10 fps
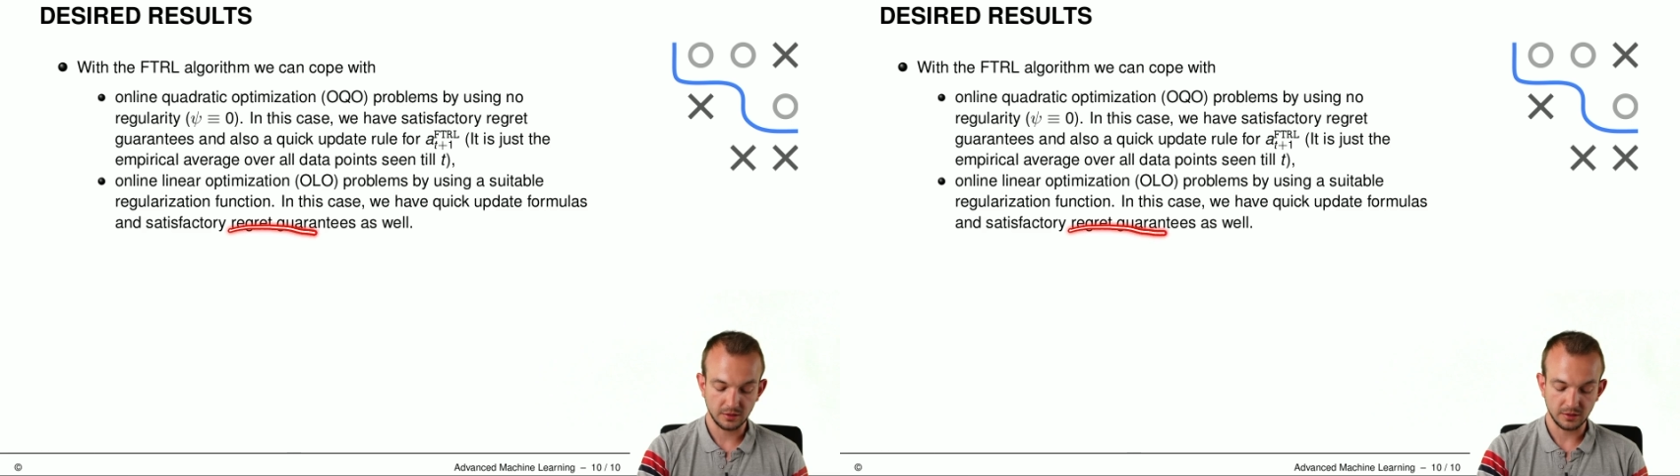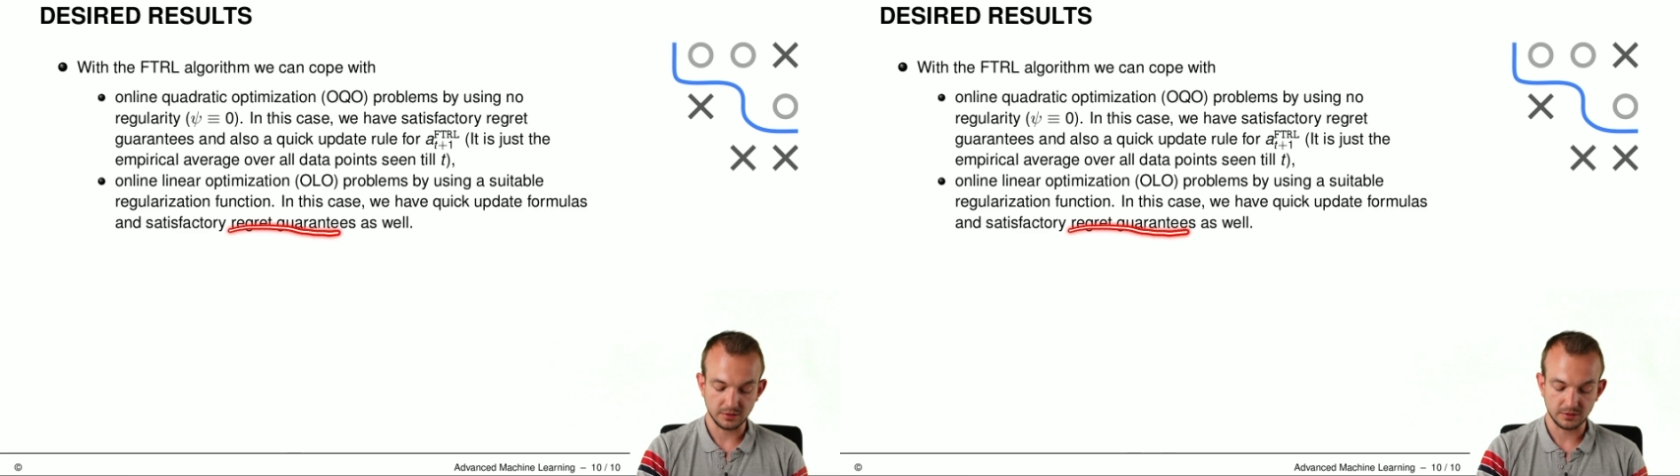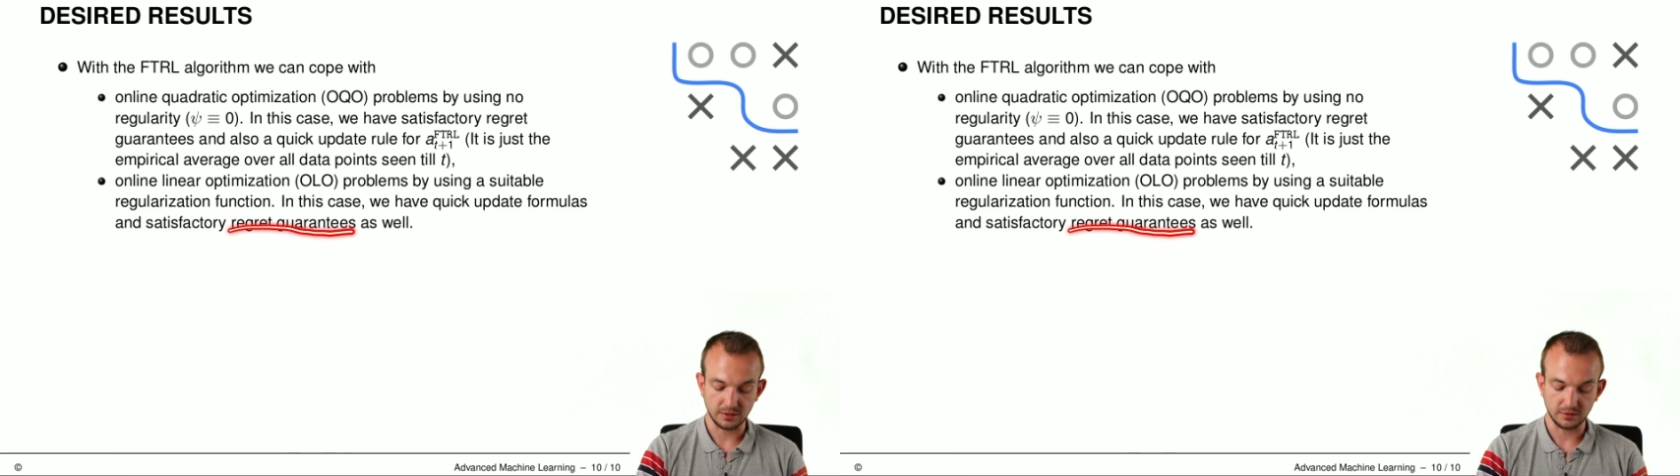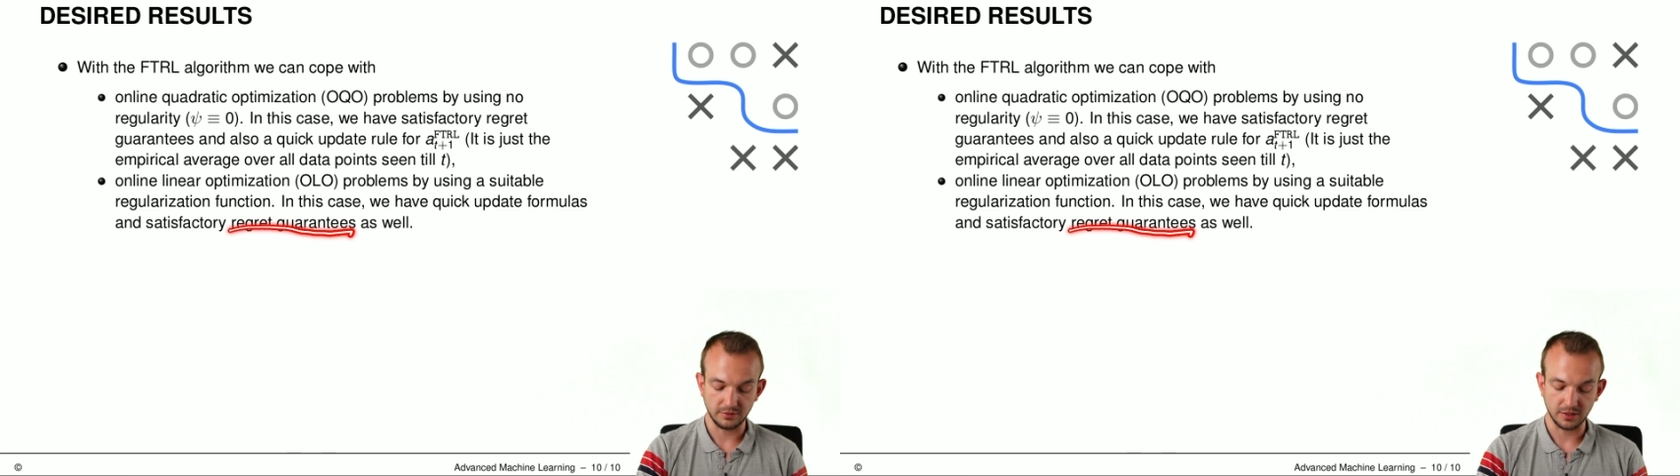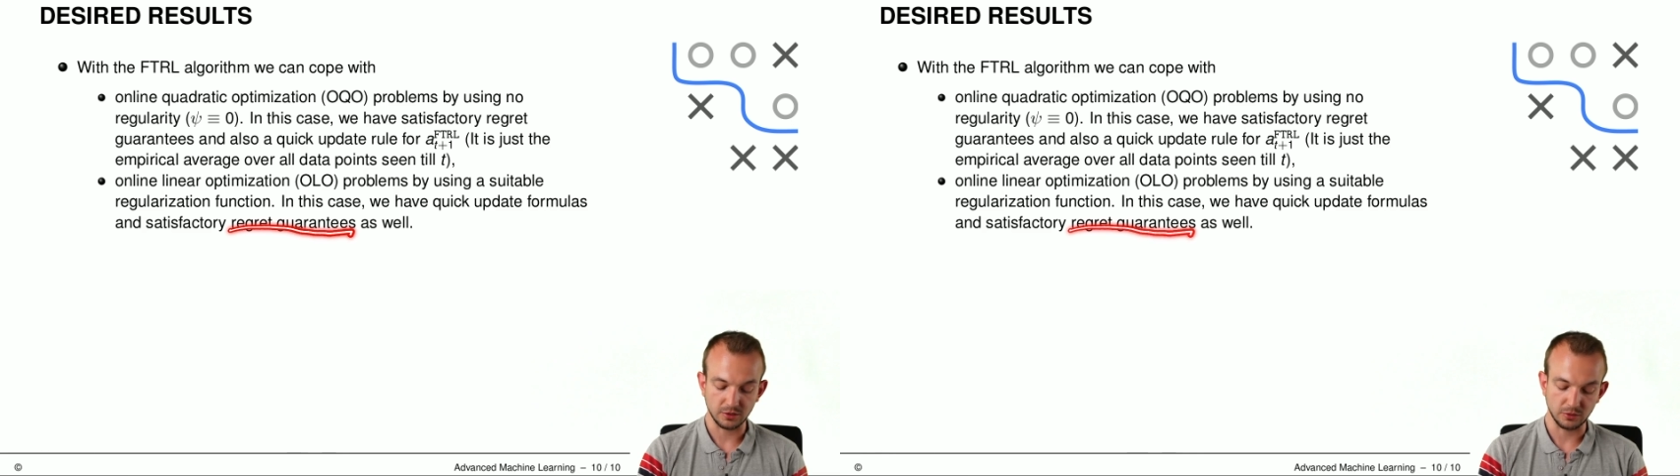a
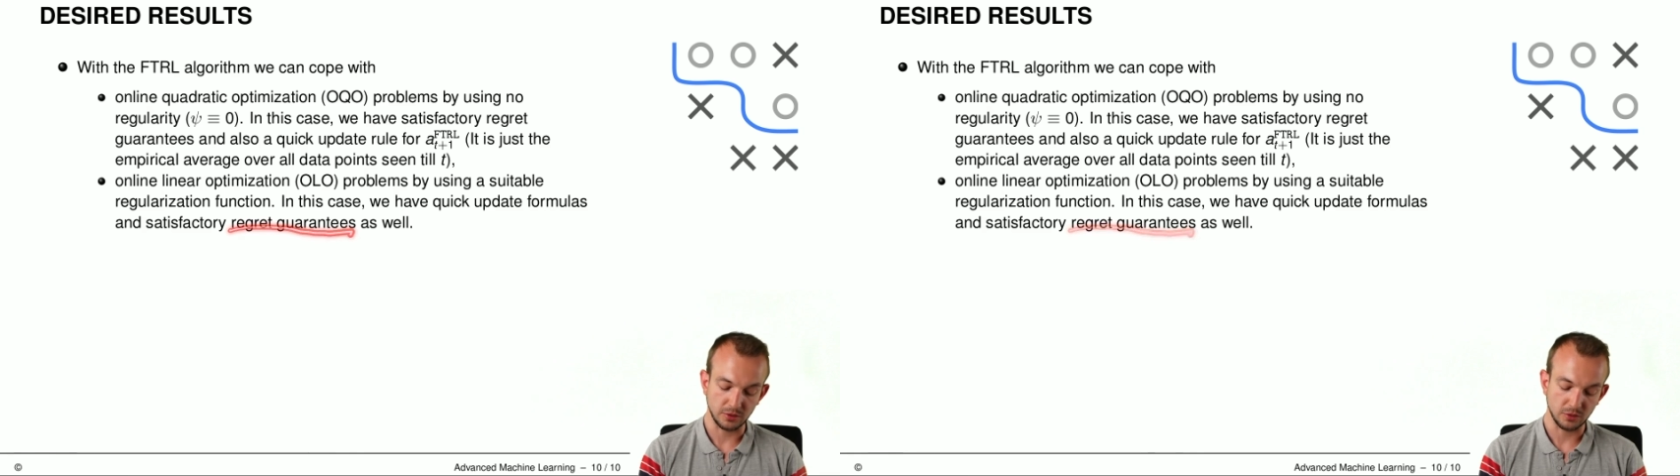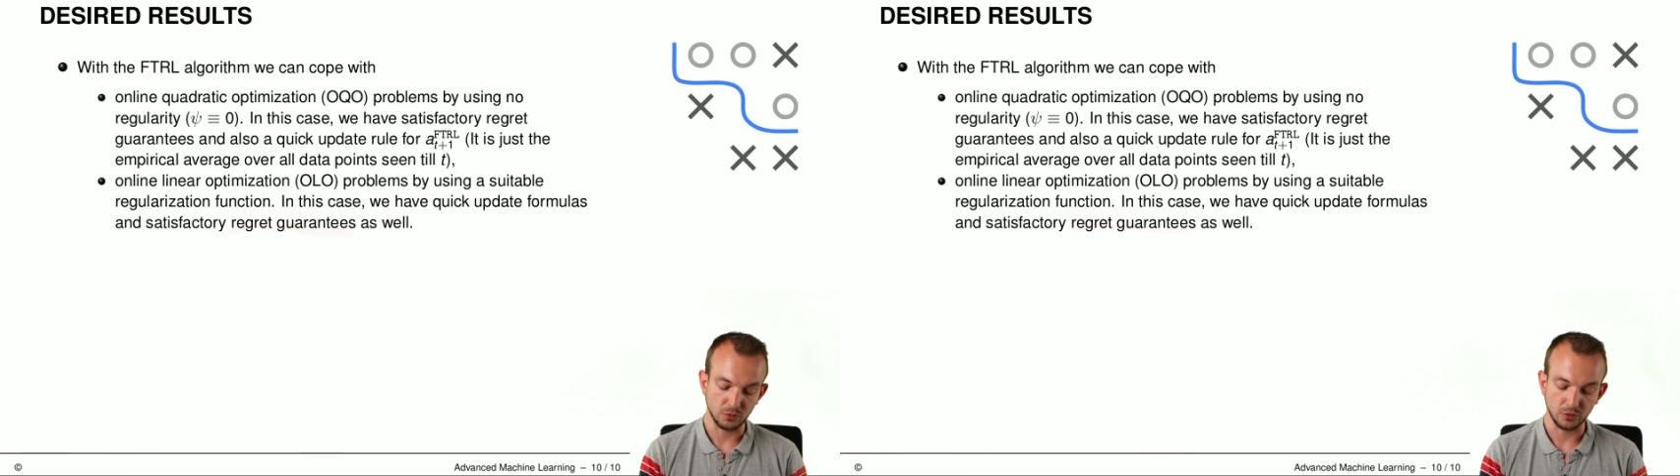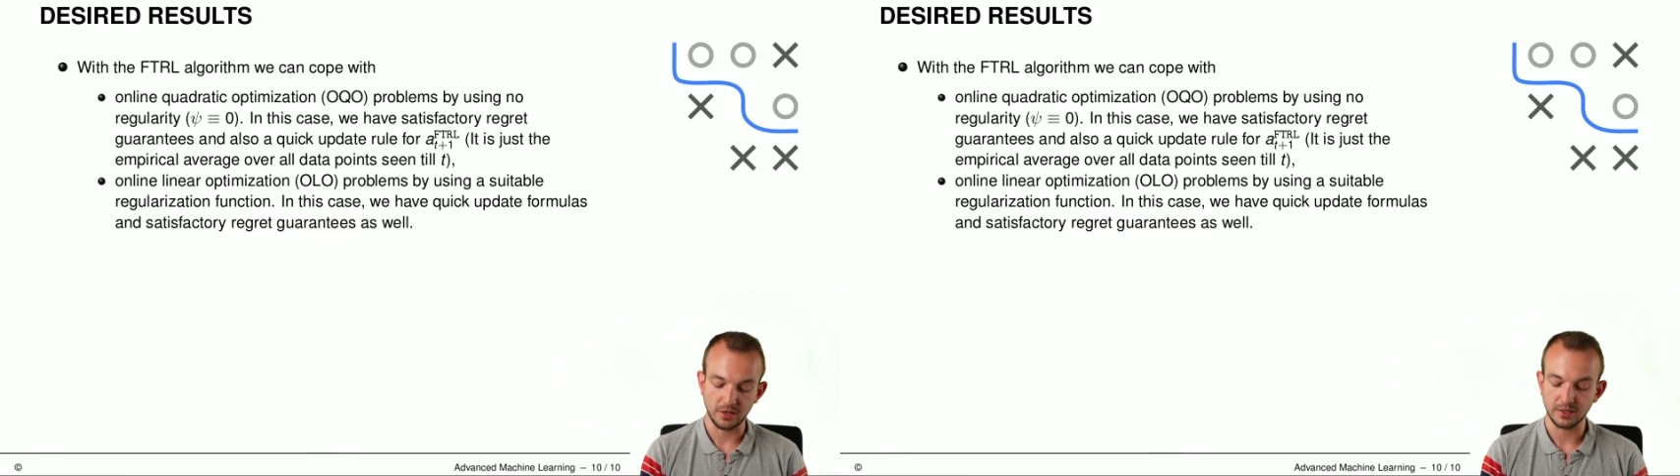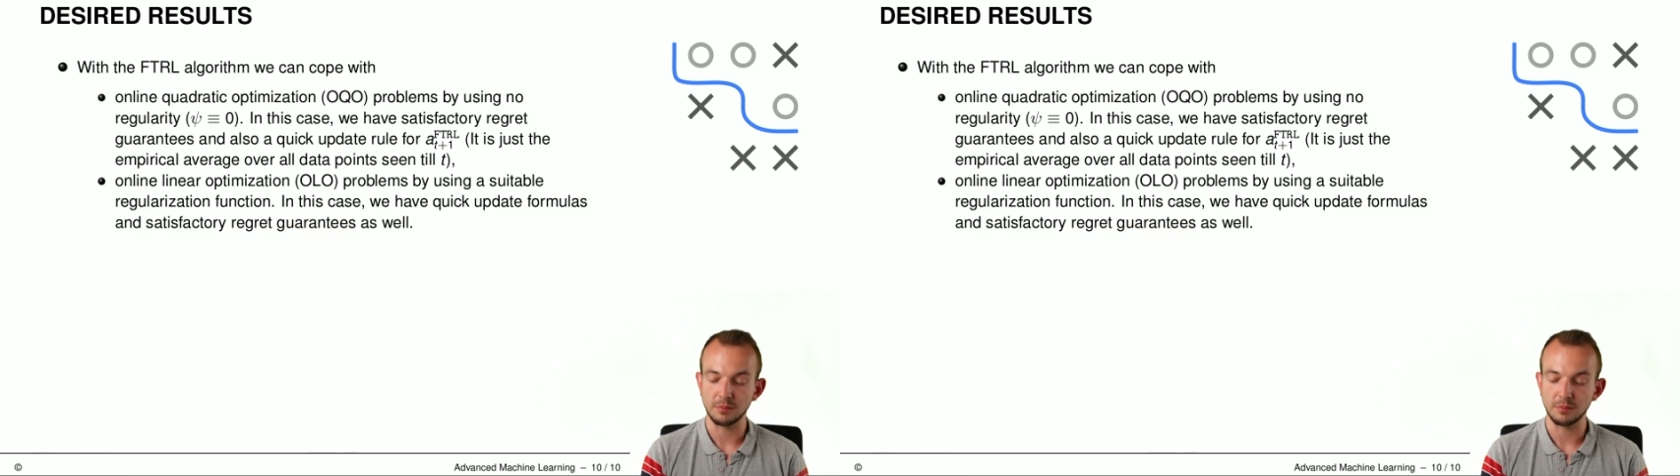satisfactory regret